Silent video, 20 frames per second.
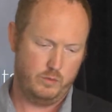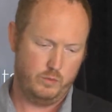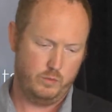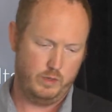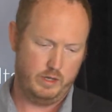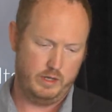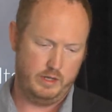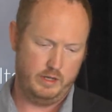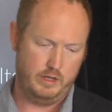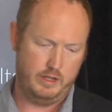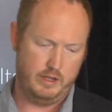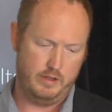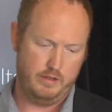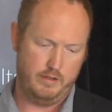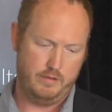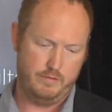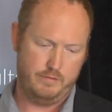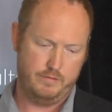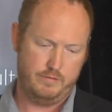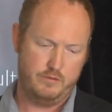We
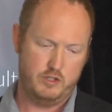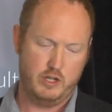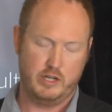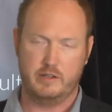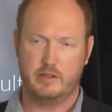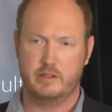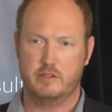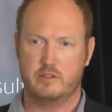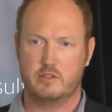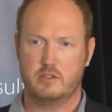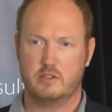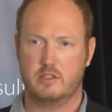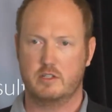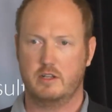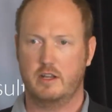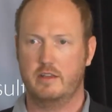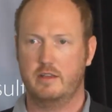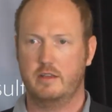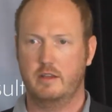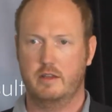have Jenkins
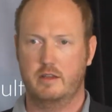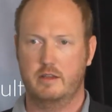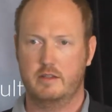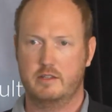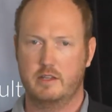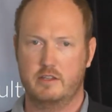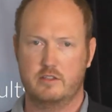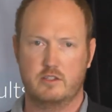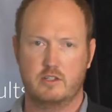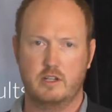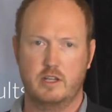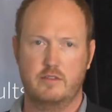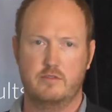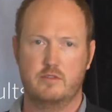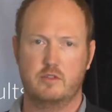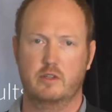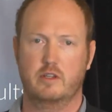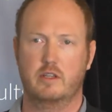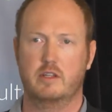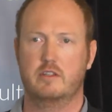test slaves
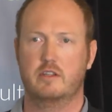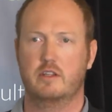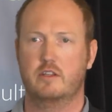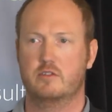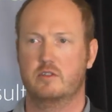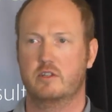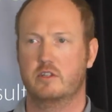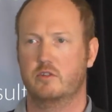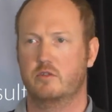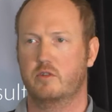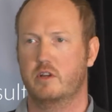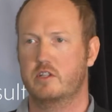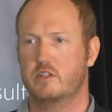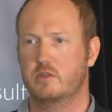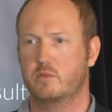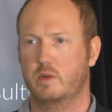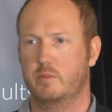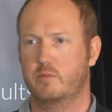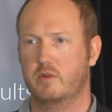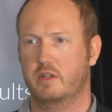doing continuous
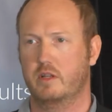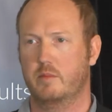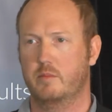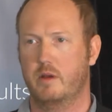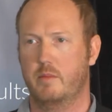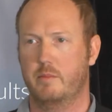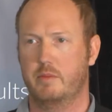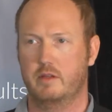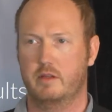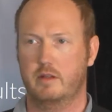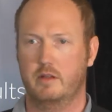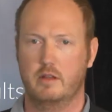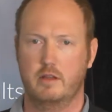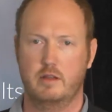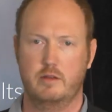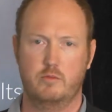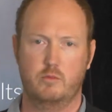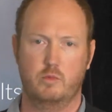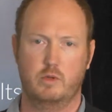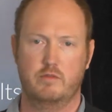integration. We bring them up at
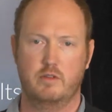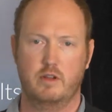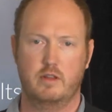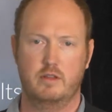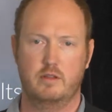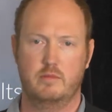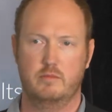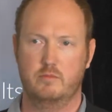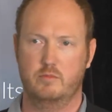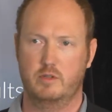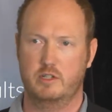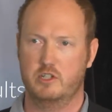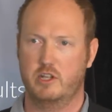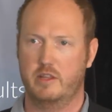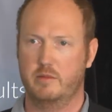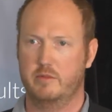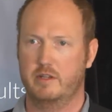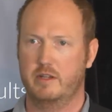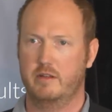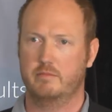night, we run them, we shut
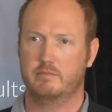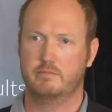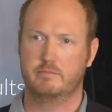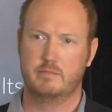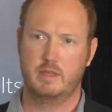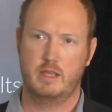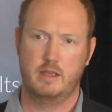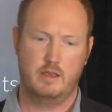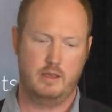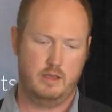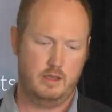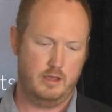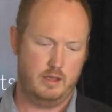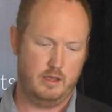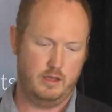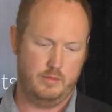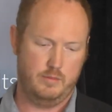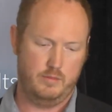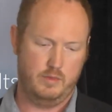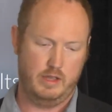them down.
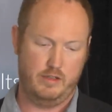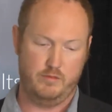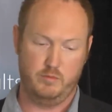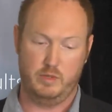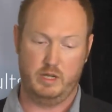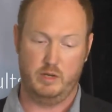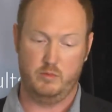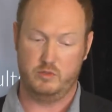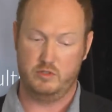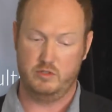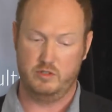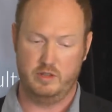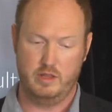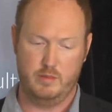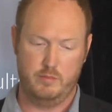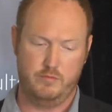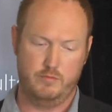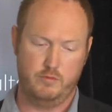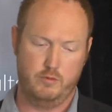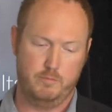Haven't been able to do
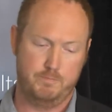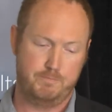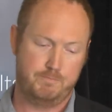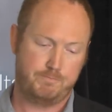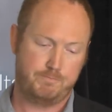that before.